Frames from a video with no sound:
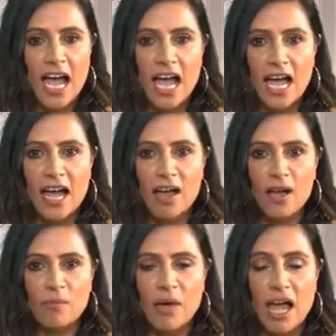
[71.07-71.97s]

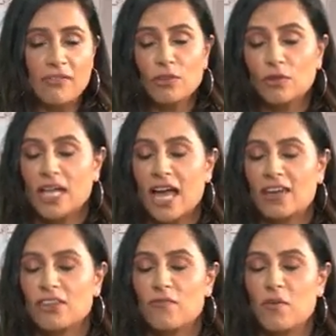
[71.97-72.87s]
I've known
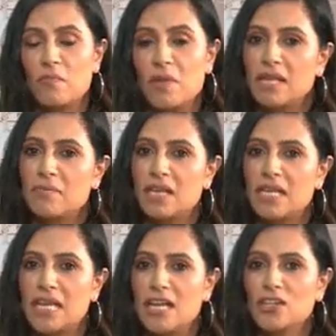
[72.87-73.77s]
Cathie for many
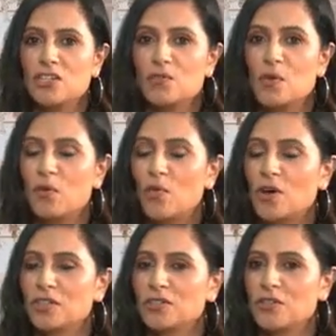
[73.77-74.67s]
years. We've
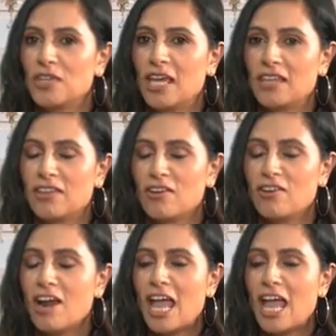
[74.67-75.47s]
worked together